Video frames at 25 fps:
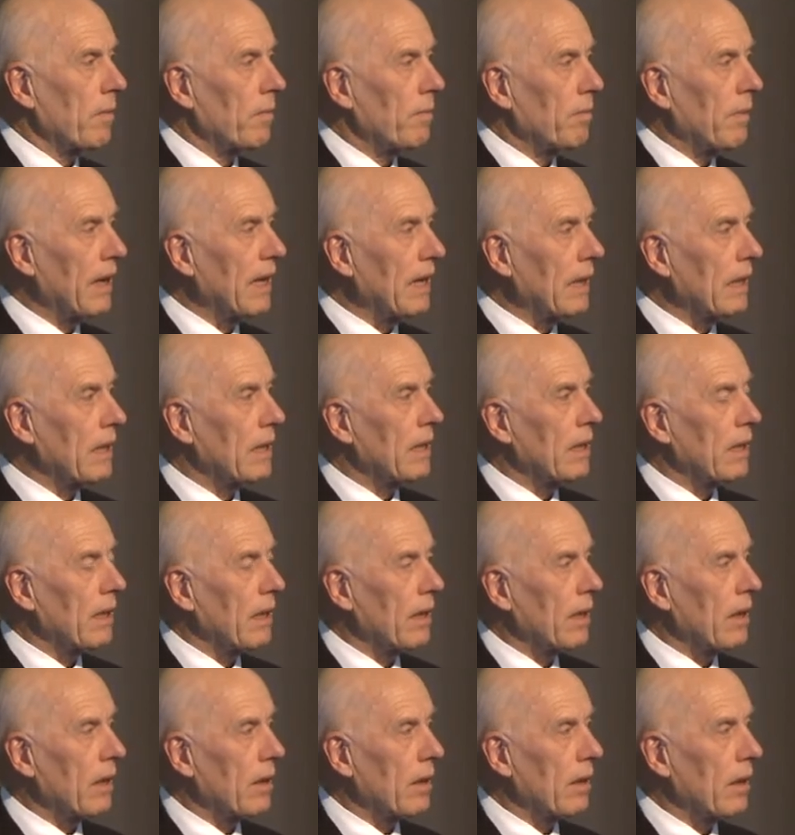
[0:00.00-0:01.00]
build
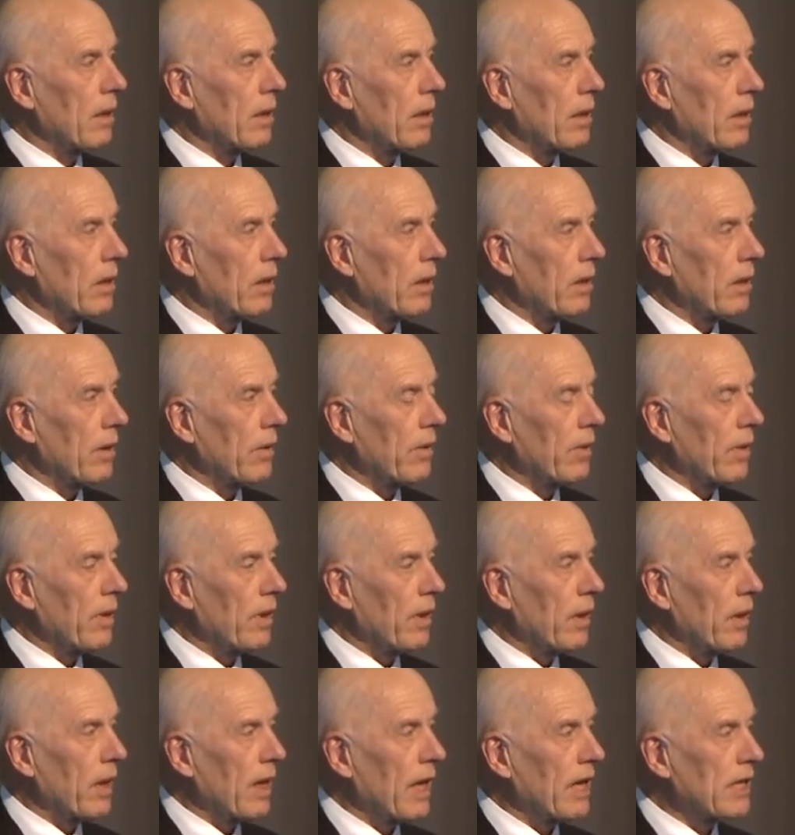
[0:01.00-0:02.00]

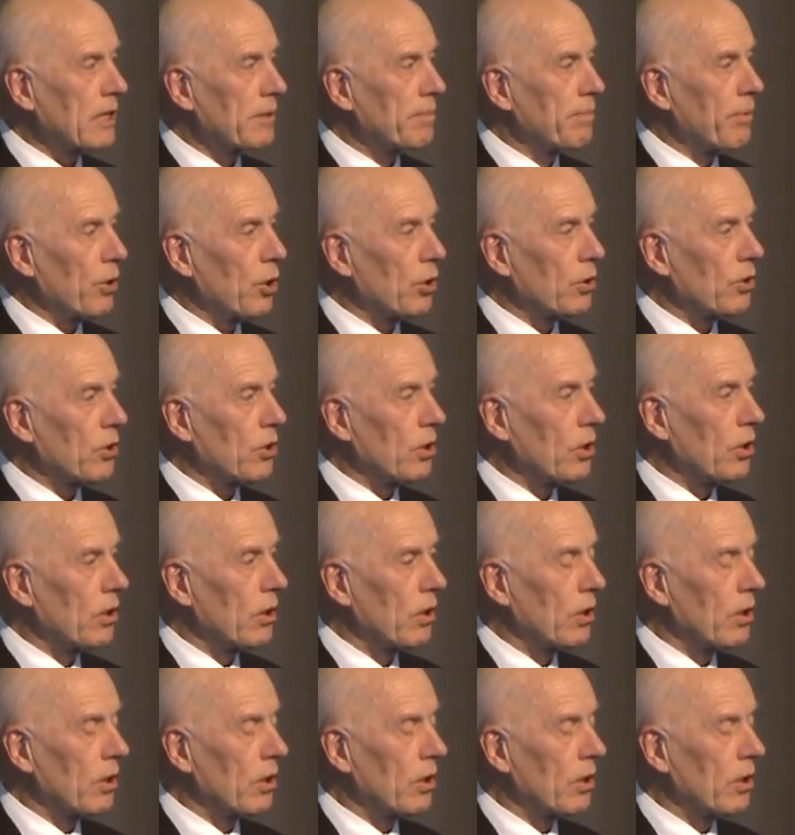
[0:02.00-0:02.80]
export